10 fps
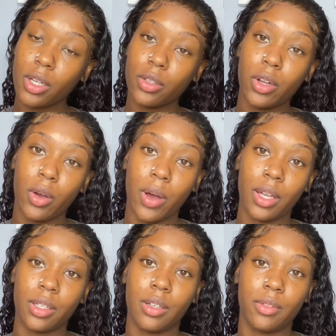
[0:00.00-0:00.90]
You know, I
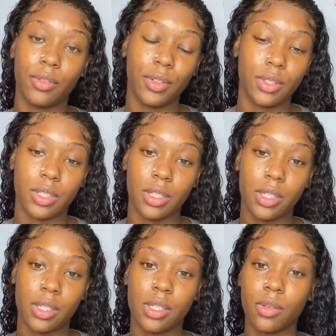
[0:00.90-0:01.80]
love
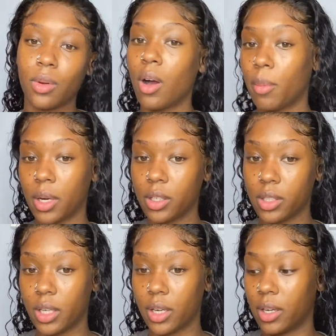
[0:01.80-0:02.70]
diffusers. All my curly
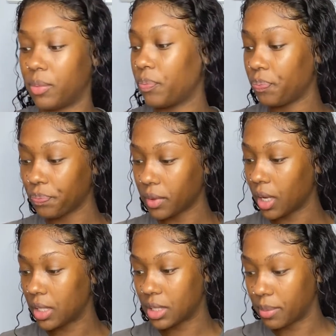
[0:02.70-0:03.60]
hair,
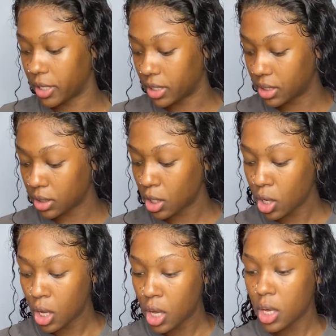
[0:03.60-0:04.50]
it's a must.
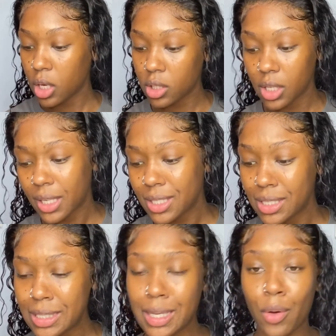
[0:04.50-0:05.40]
So let's
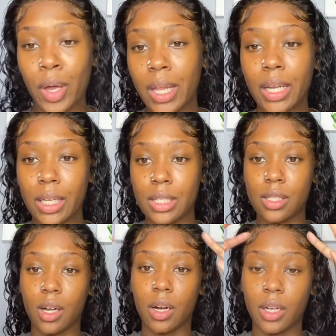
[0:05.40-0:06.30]
just go ahead and get
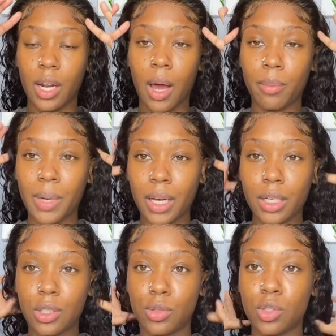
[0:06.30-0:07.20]
started. I'm not gonna
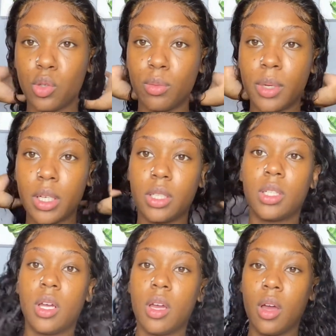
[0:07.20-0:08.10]
do too much
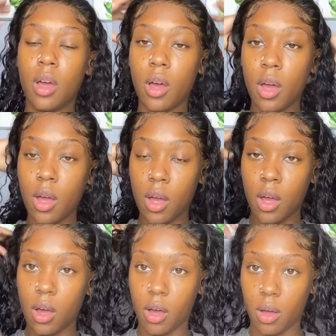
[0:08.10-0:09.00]

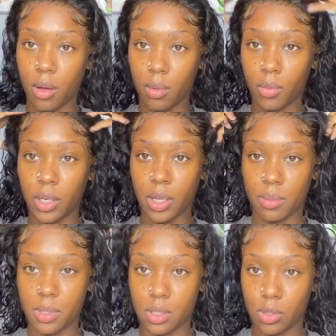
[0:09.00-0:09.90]
when it
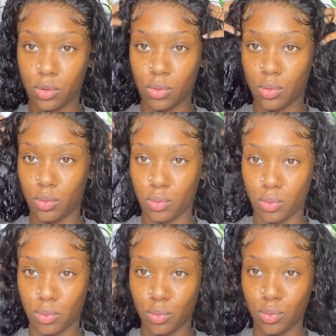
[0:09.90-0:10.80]
comes
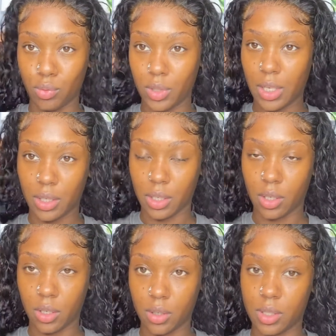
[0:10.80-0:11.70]
to getting the
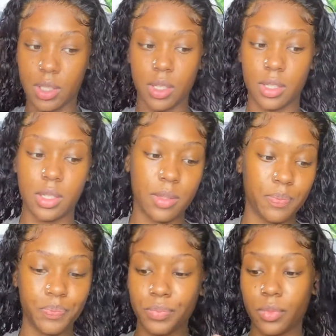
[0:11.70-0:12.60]
curls, because
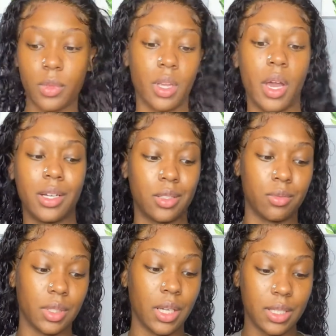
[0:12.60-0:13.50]
I just
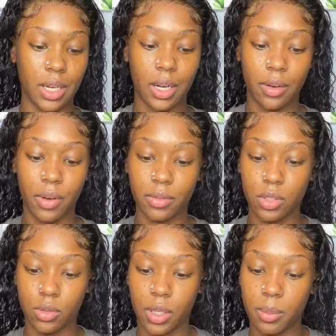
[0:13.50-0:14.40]
realized that I never have to
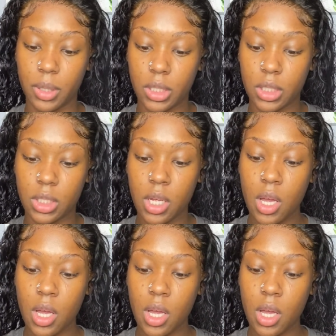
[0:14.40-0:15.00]
do that much